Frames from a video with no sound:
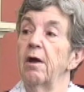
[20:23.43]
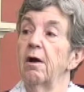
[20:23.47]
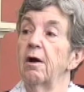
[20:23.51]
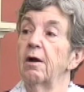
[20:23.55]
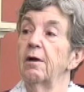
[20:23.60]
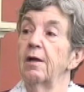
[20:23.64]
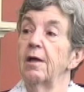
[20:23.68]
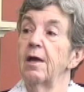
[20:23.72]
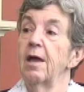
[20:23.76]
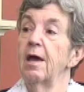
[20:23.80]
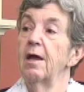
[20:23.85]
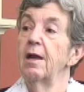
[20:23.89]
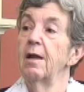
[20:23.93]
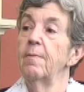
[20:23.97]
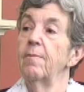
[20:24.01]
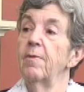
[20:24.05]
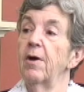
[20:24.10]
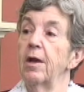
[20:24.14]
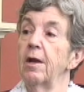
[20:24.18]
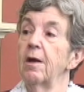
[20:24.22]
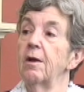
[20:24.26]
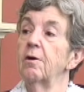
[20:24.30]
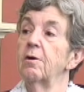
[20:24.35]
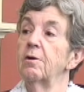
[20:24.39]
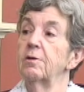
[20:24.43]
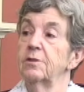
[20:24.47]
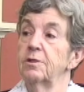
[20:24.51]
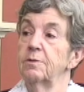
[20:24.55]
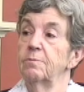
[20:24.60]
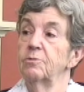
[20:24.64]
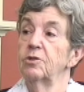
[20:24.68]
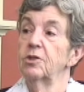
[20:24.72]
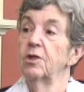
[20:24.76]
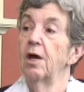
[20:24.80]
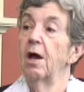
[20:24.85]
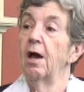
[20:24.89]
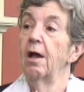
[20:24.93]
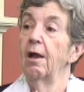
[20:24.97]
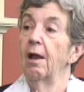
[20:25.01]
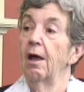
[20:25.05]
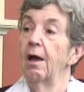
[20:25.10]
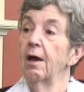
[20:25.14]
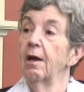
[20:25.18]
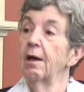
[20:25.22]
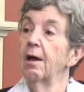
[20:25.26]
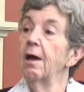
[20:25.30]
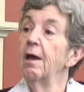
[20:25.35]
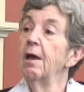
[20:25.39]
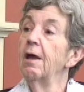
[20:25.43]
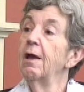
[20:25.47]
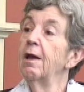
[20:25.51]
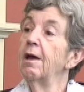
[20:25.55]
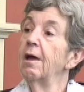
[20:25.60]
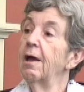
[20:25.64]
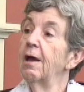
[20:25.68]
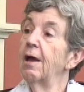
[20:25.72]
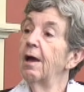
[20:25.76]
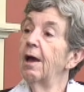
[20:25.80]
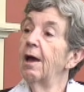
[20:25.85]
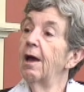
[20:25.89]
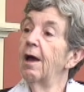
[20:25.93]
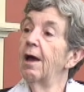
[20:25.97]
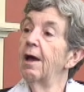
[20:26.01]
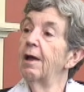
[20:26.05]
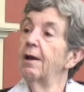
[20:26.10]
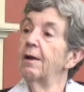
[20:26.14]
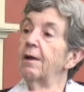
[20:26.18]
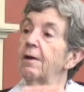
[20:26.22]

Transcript: Hardly anybody calls him Shylock. Right. And